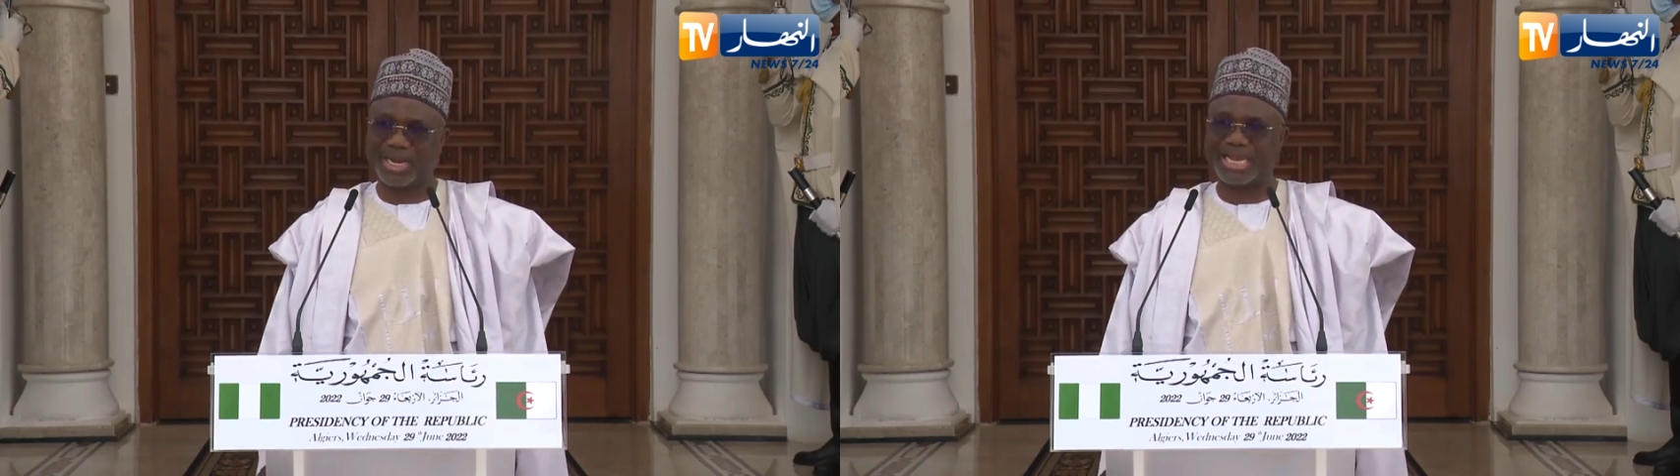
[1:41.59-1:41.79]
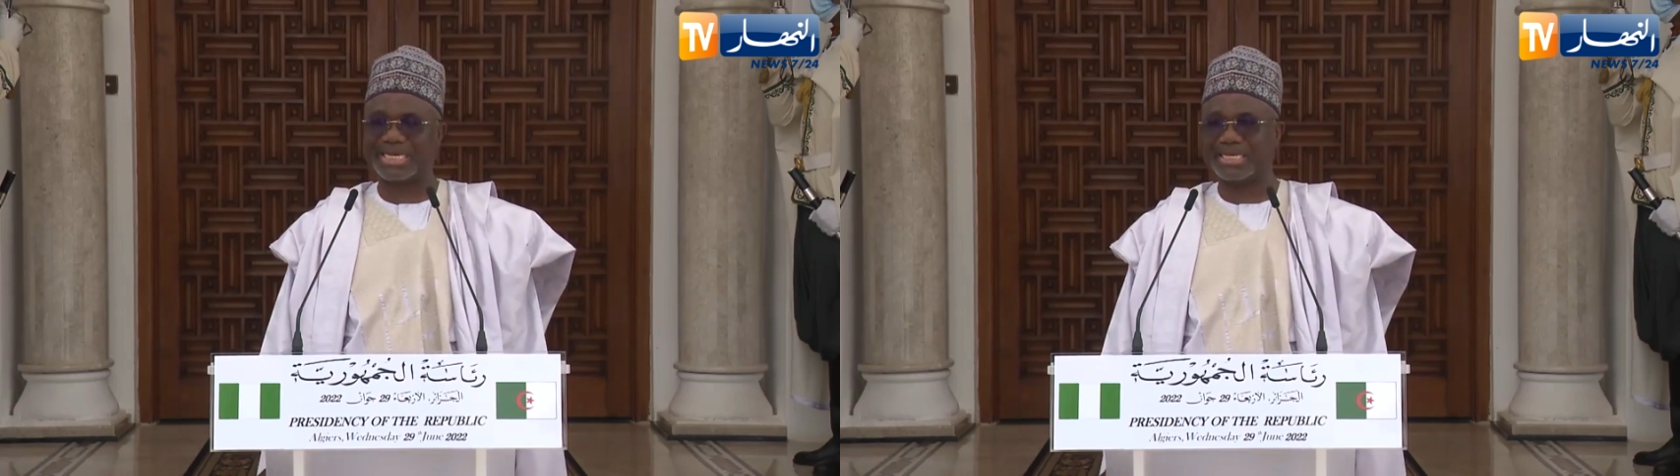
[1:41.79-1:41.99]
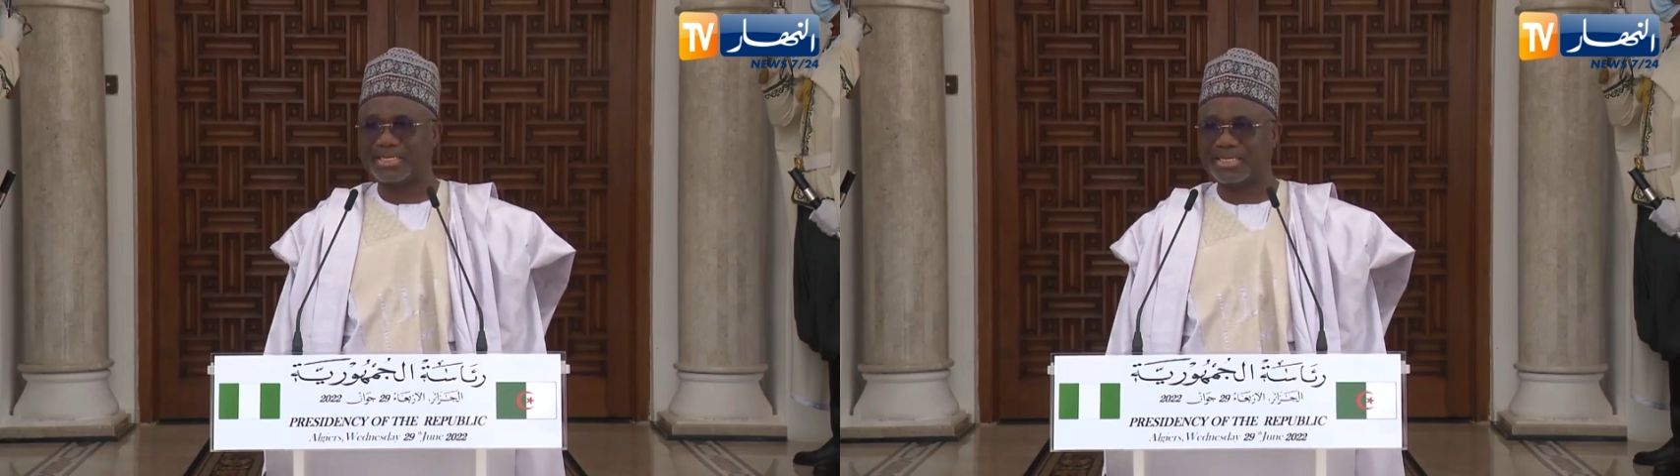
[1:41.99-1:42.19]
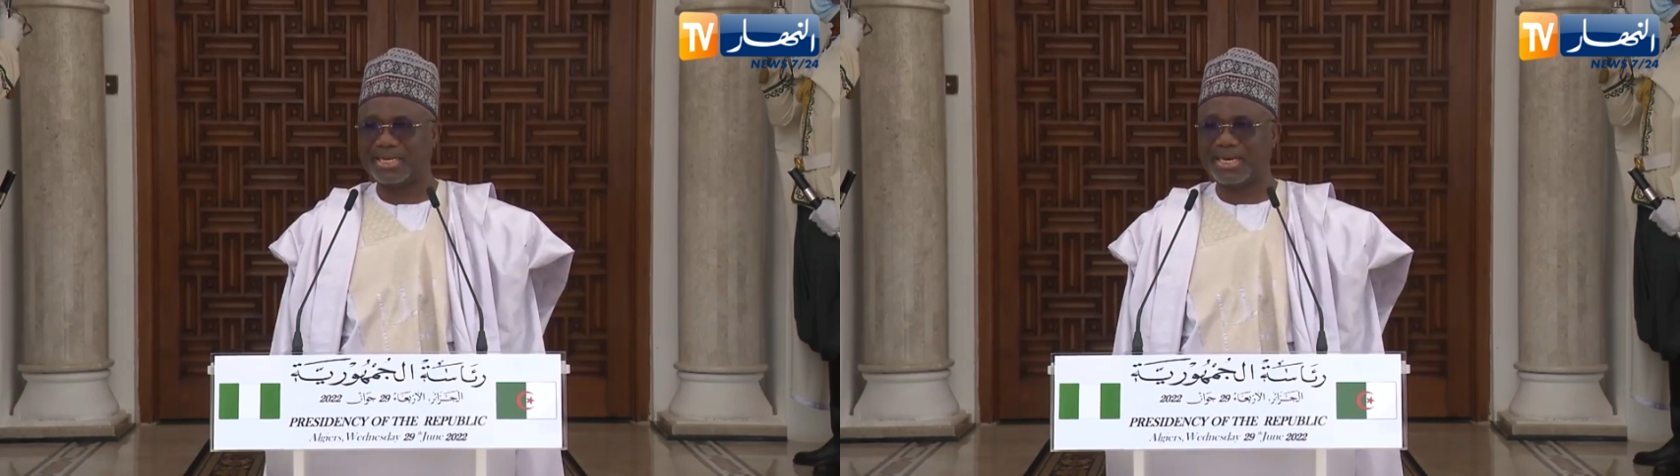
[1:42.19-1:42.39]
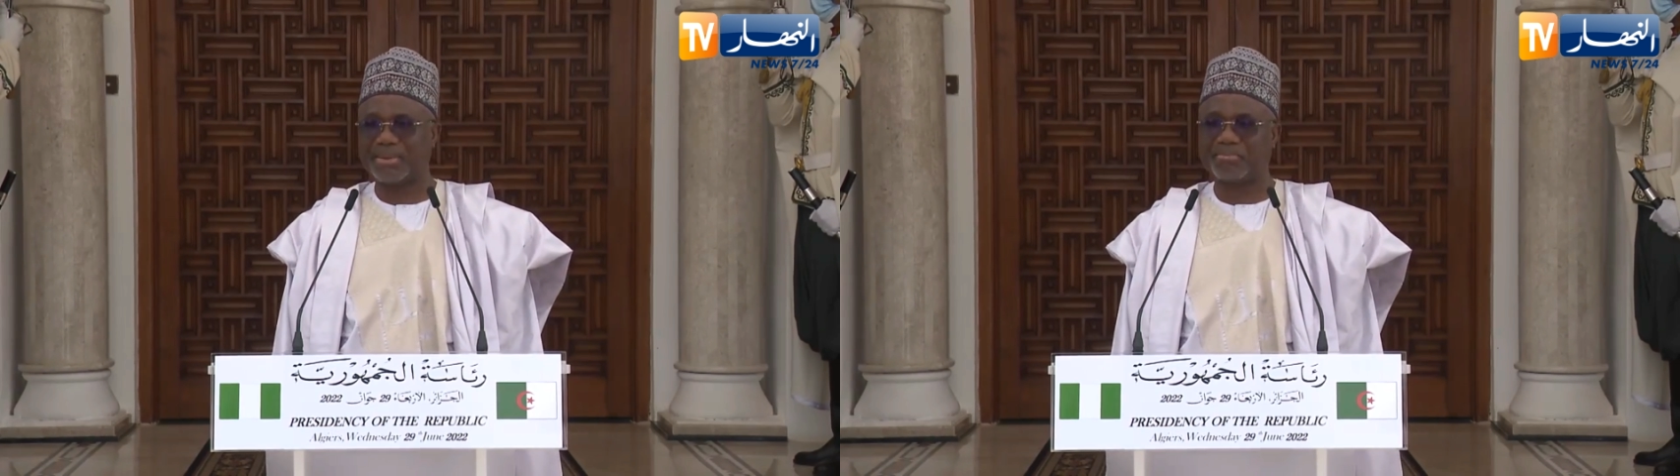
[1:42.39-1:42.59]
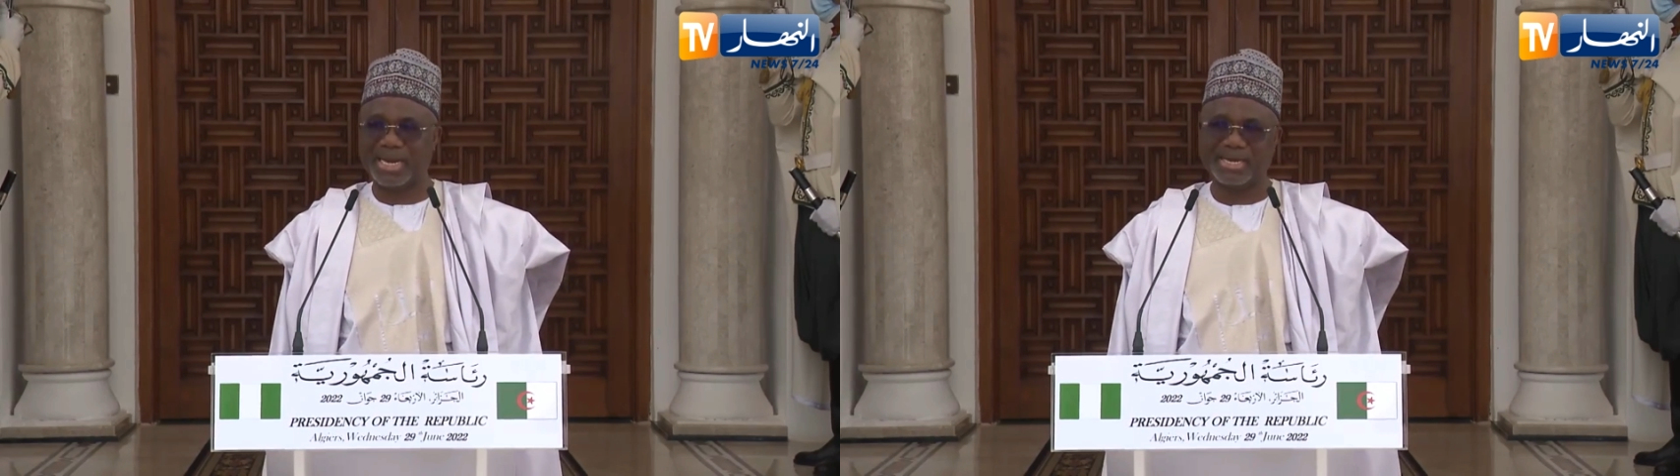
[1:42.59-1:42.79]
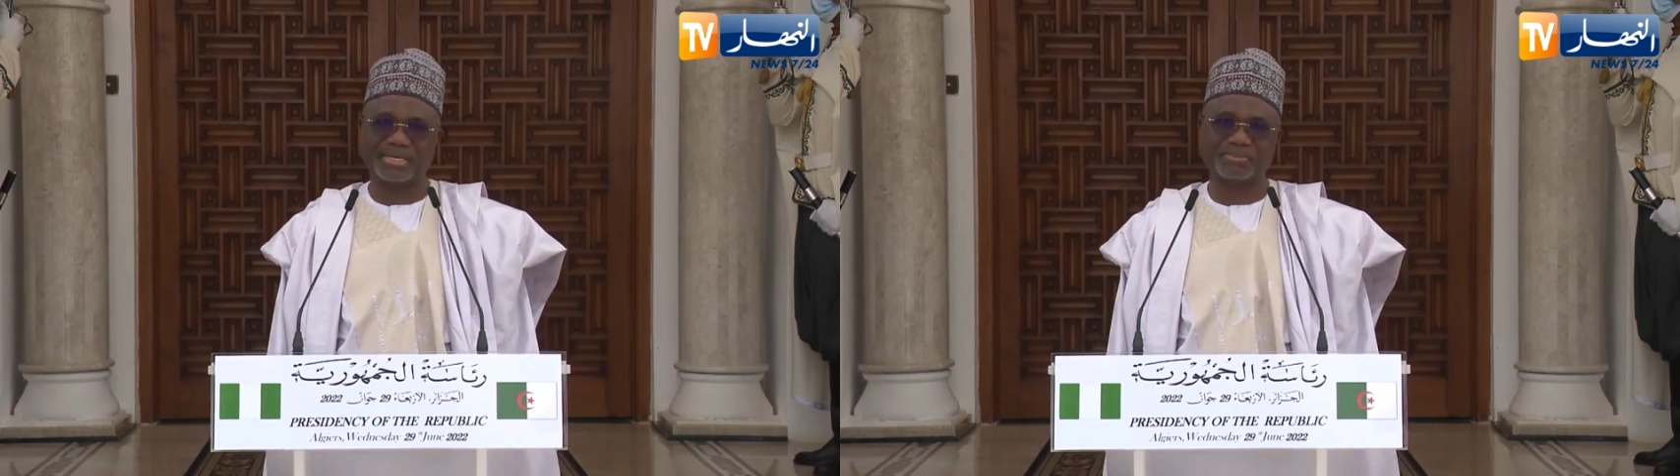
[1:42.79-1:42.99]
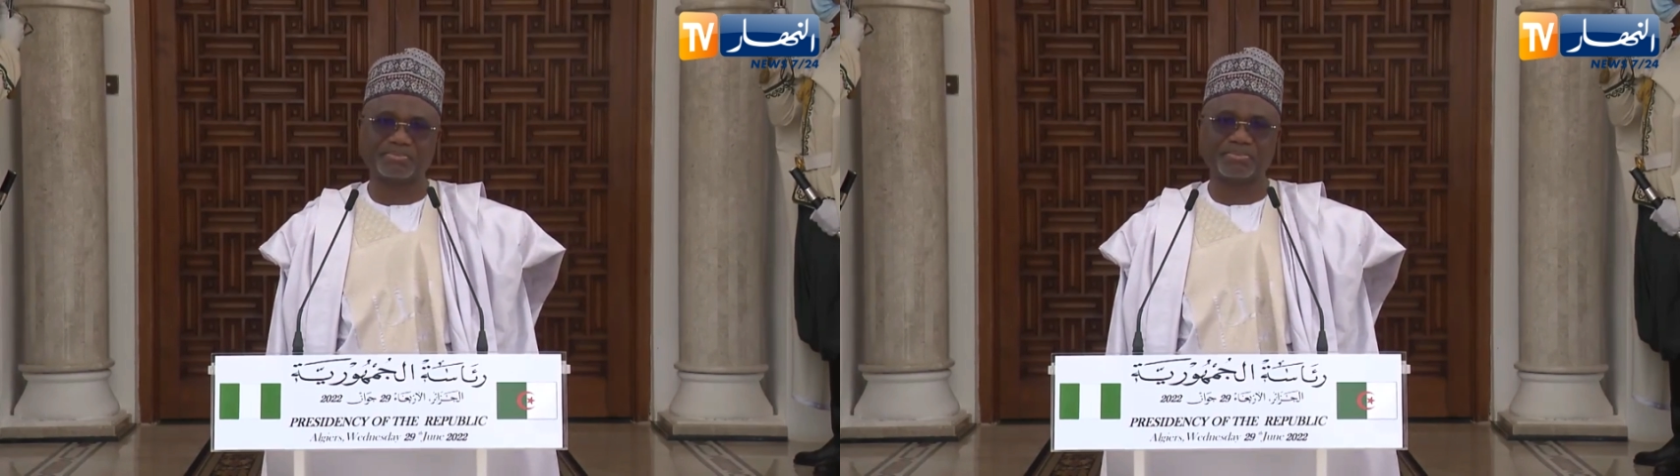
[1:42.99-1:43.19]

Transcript: like Niger and Mali.